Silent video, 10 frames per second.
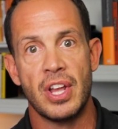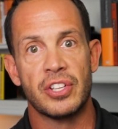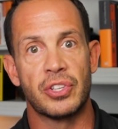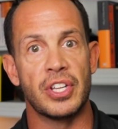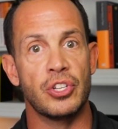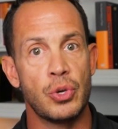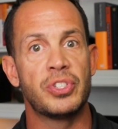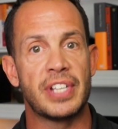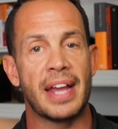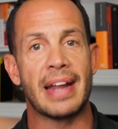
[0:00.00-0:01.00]
so that you
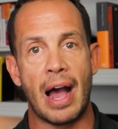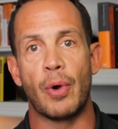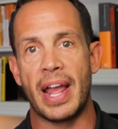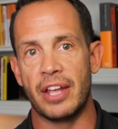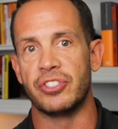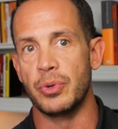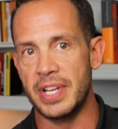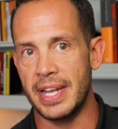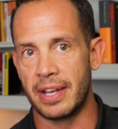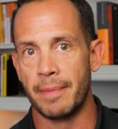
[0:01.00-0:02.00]
stand out as
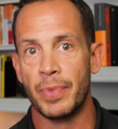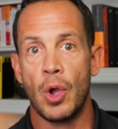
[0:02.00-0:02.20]
unique.